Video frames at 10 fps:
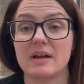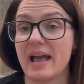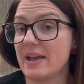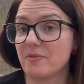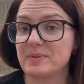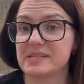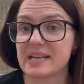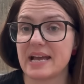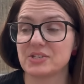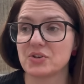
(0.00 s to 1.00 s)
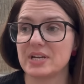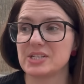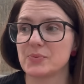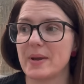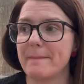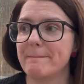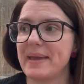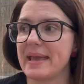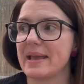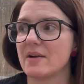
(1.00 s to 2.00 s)
A, I've been scared to cut into it, and
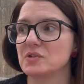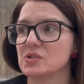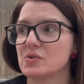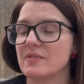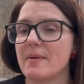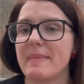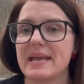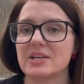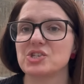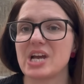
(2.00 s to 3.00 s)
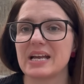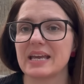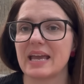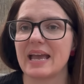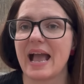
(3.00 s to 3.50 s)
B, I've just thought if I make a jacket,